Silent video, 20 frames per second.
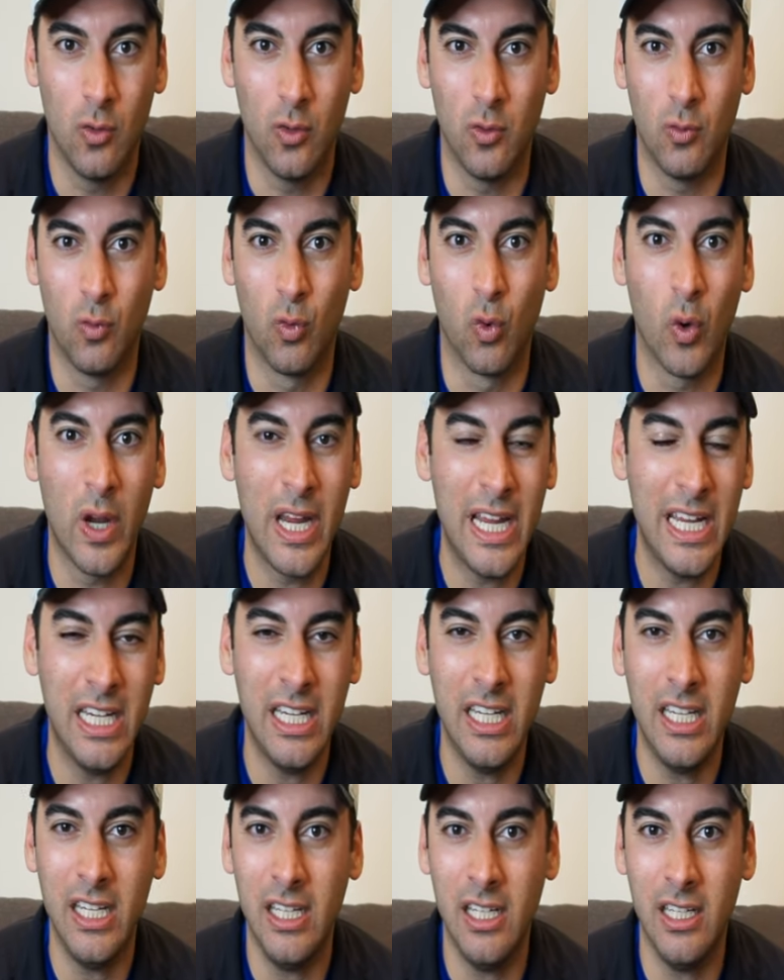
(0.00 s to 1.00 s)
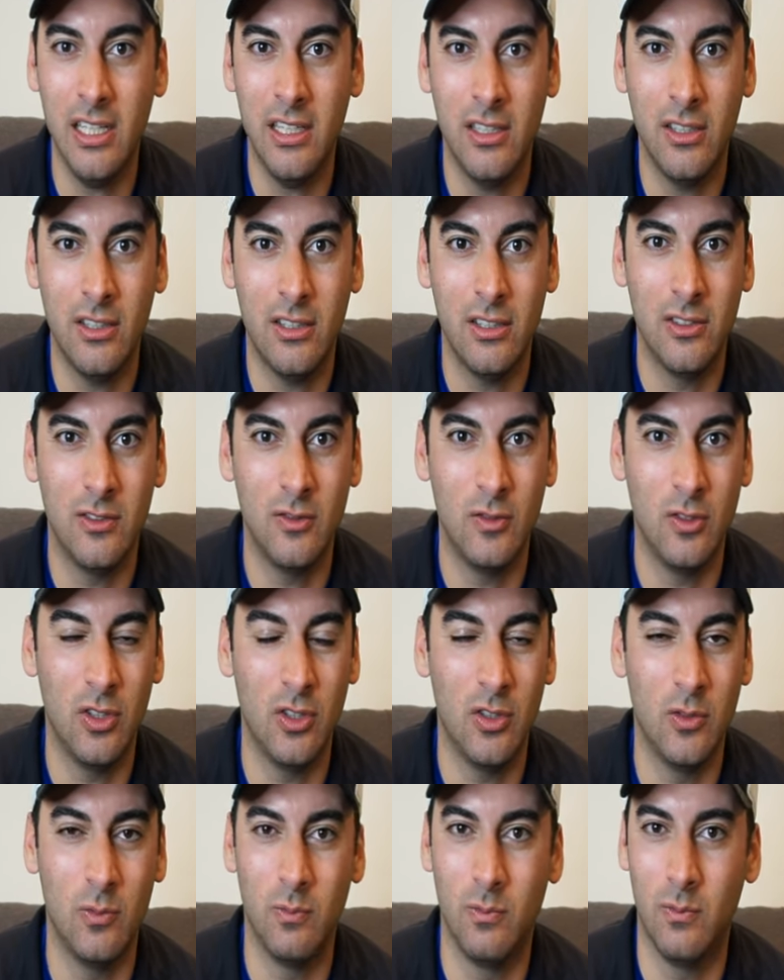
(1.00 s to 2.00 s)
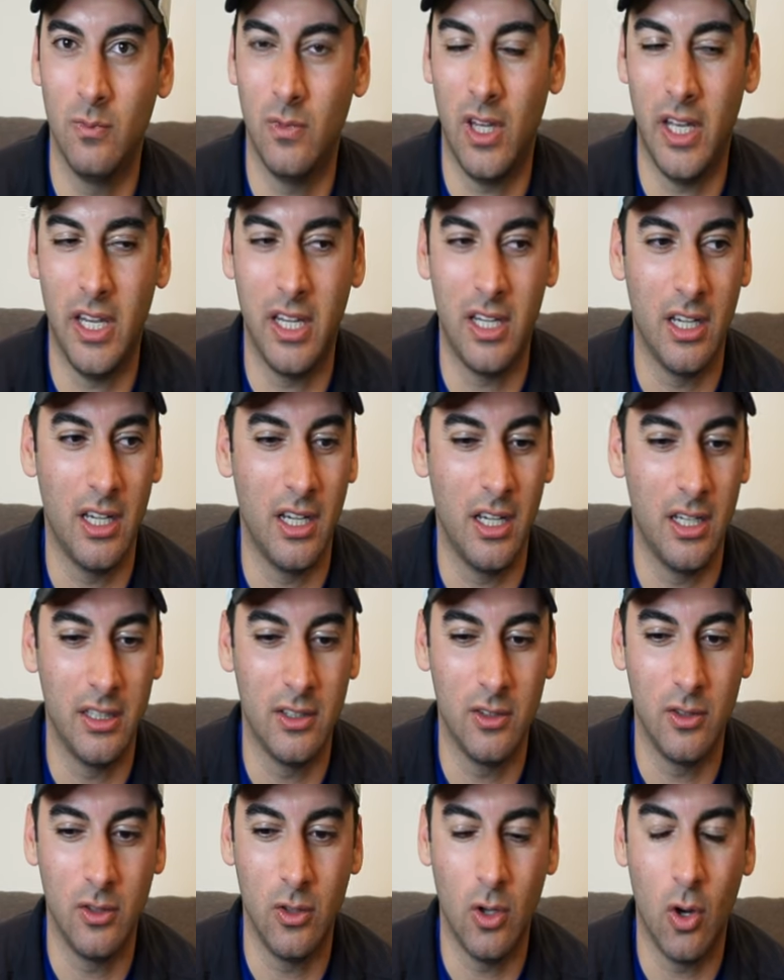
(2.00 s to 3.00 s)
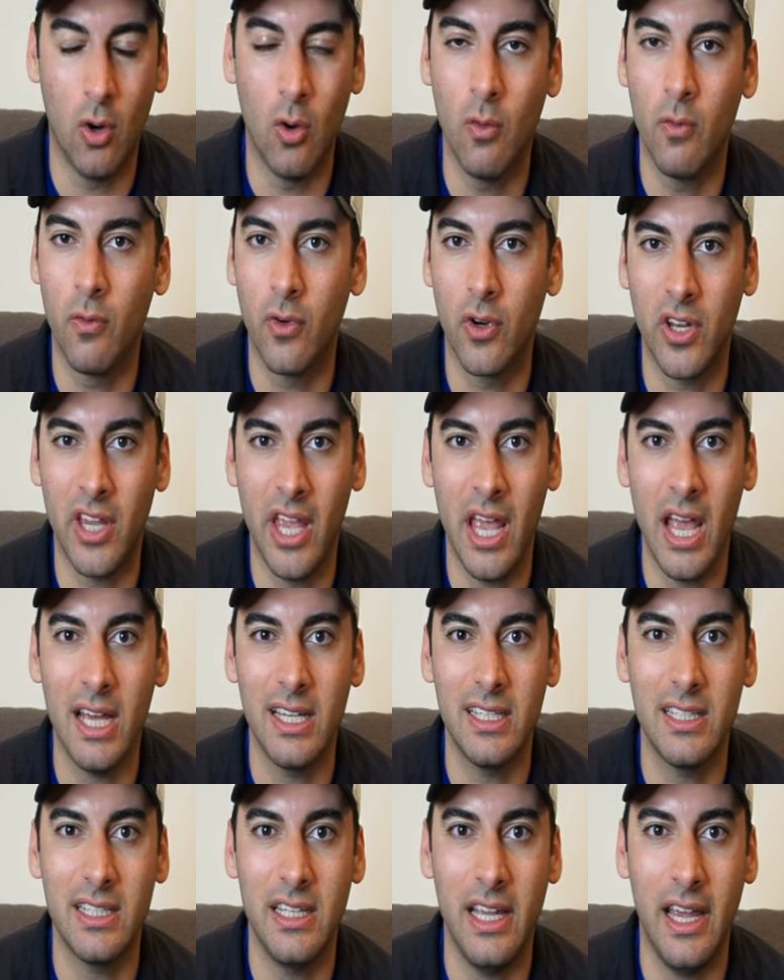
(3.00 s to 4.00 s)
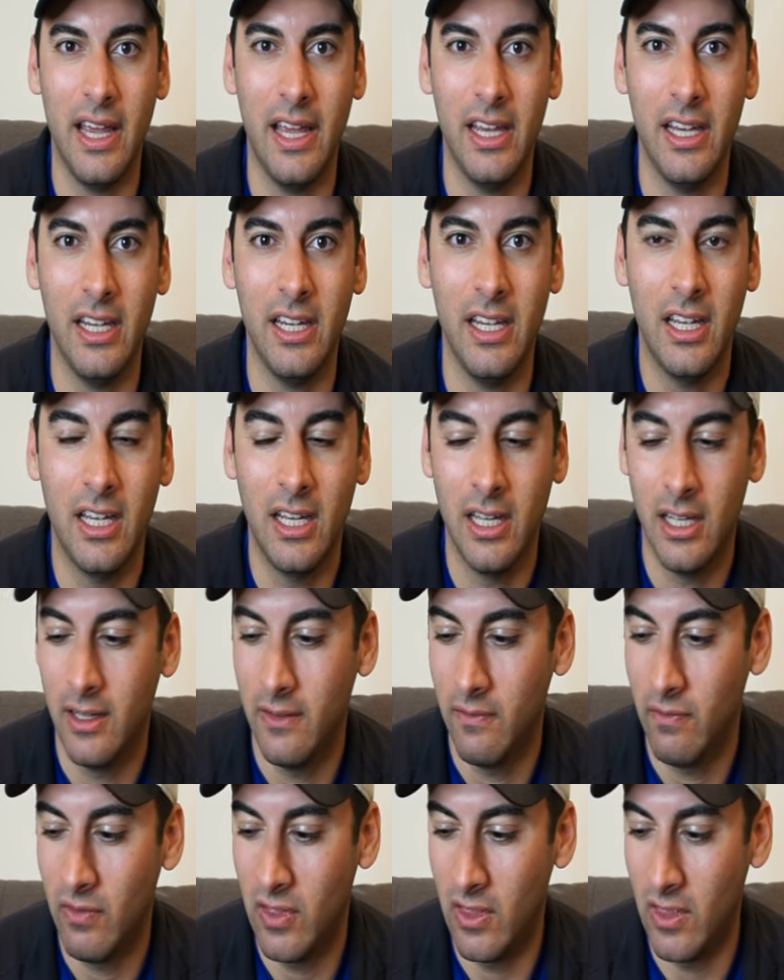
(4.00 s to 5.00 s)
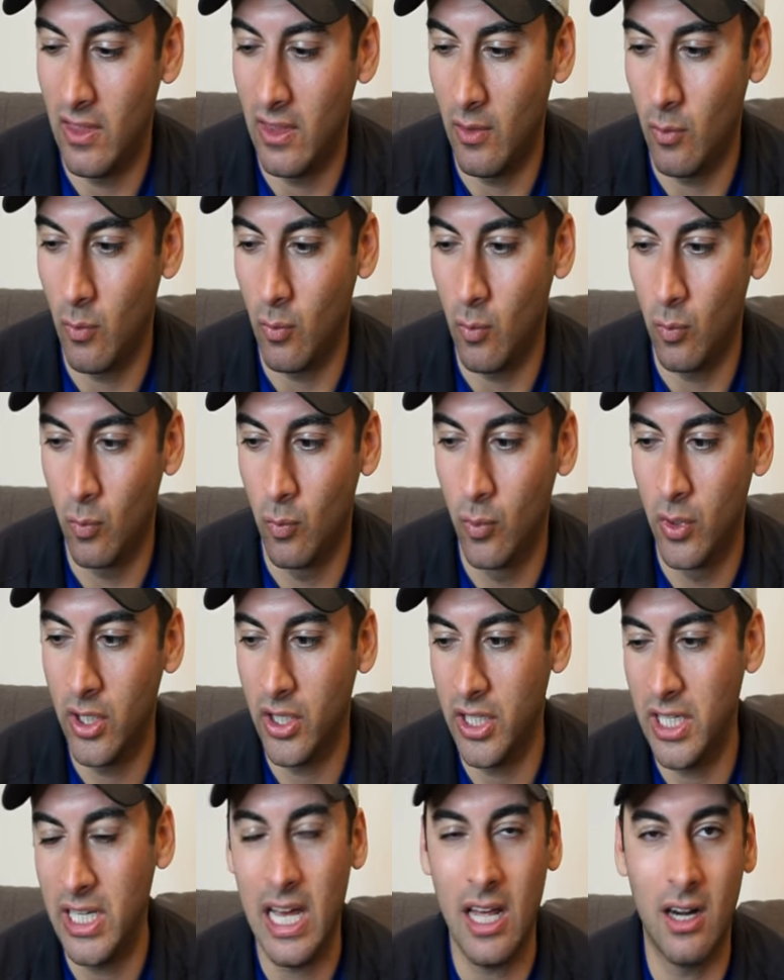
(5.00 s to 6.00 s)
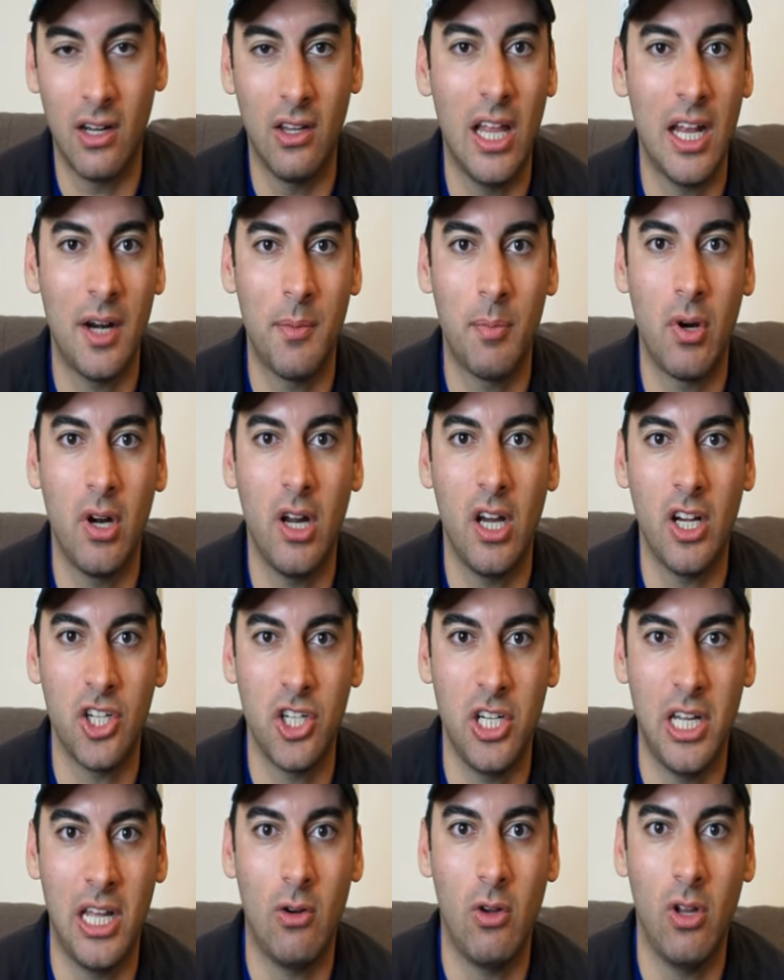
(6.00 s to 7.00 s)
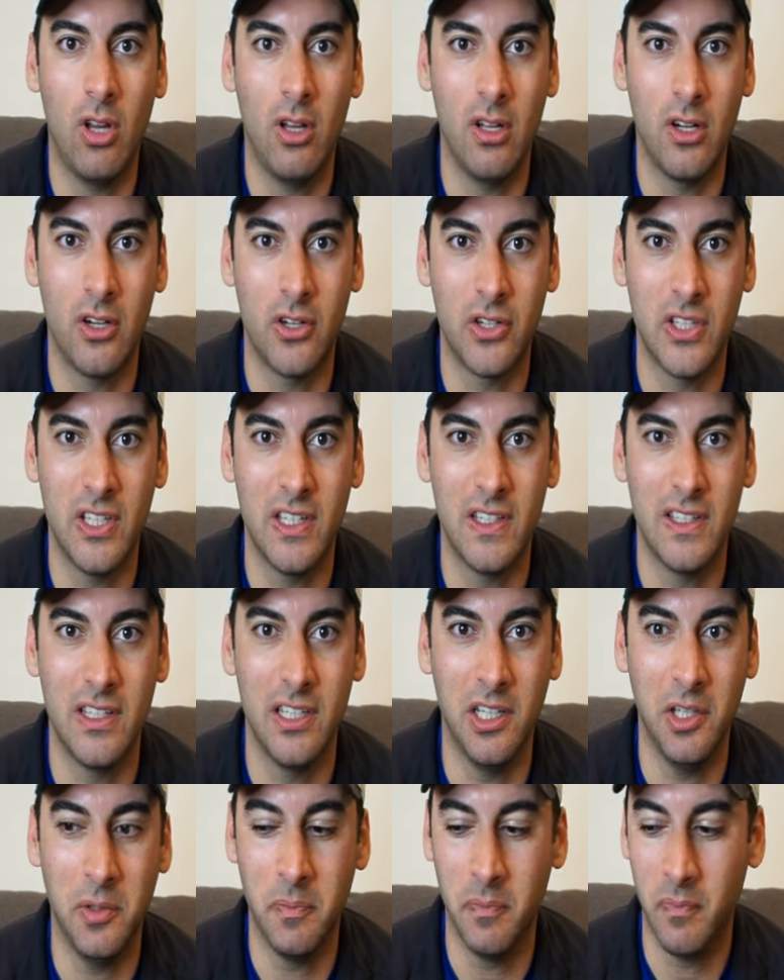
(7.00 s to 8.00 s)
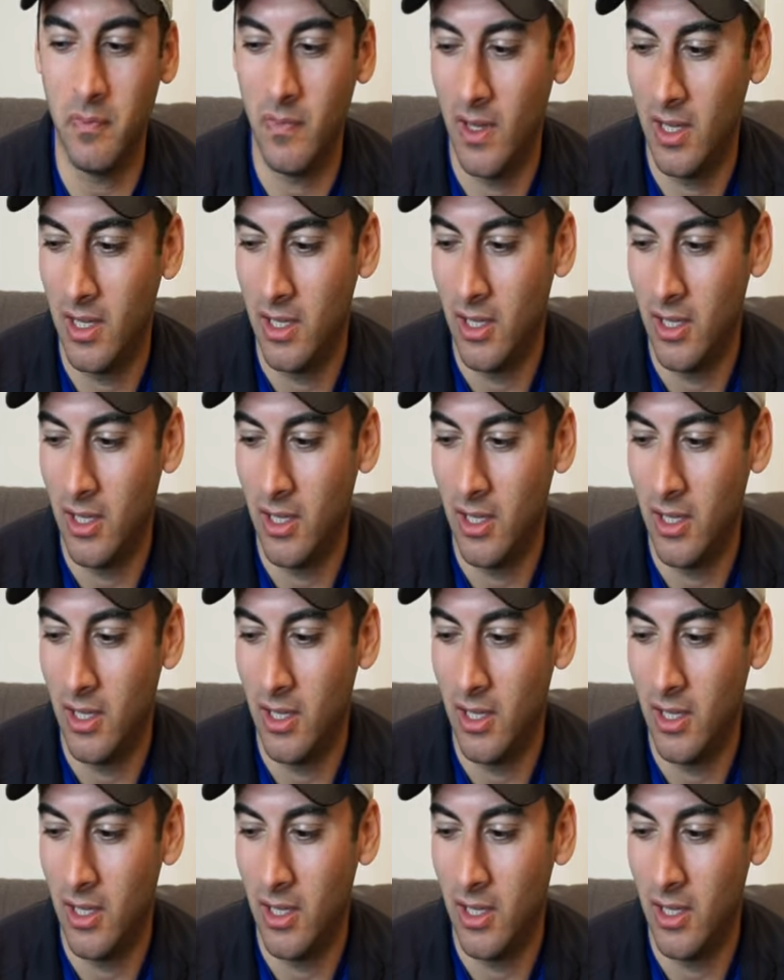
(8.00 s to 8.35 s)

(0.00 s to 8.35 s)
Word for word: rainy, like a uh, overcast day, really not a lot of production at all on our system.